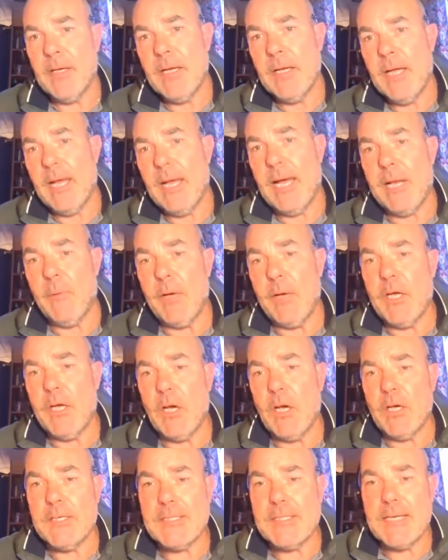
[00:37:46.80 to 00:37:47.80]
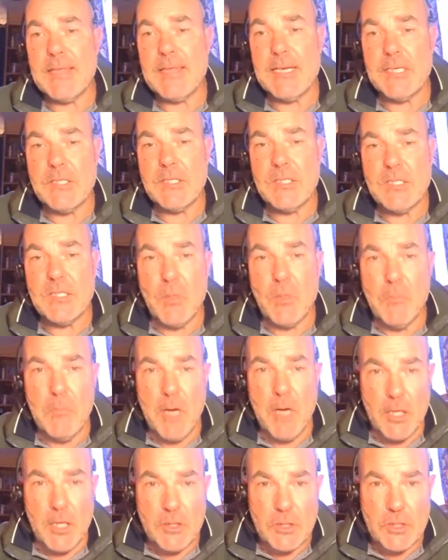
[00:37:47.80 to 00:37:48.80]
Anyway, guys, thanks so
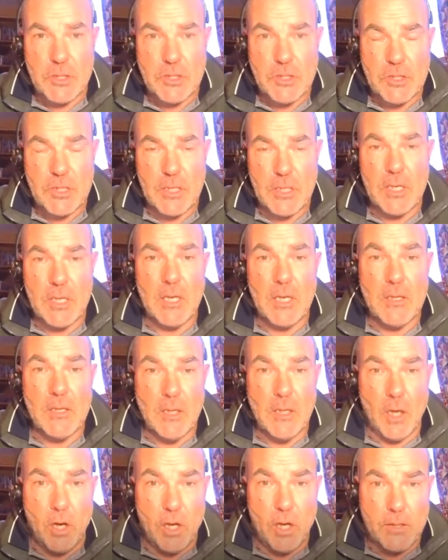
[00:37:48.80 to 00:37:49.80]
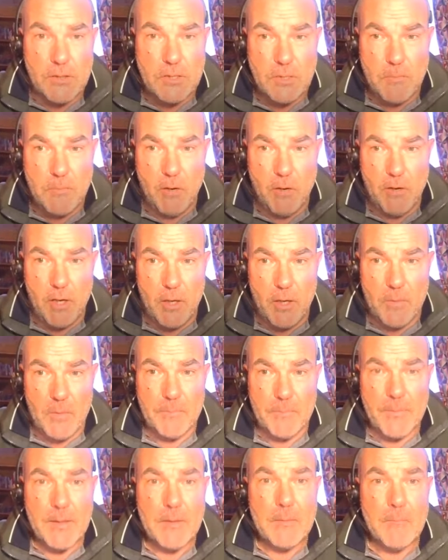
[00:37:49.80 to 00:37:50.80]
much. Not on tomorrow,
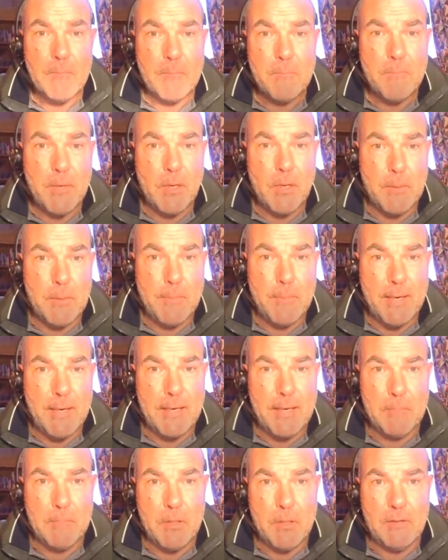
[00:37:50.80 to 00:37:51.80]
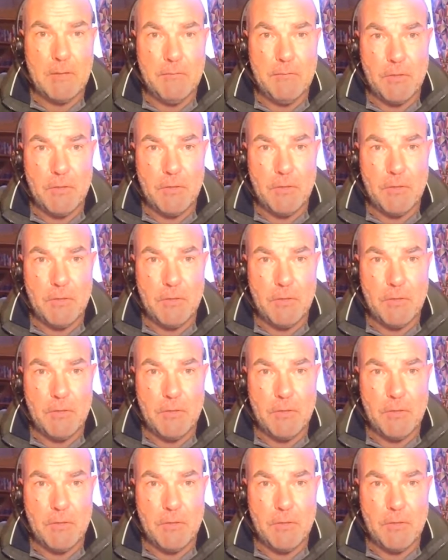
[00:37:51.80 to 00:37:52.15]
but I'll be back Monday for.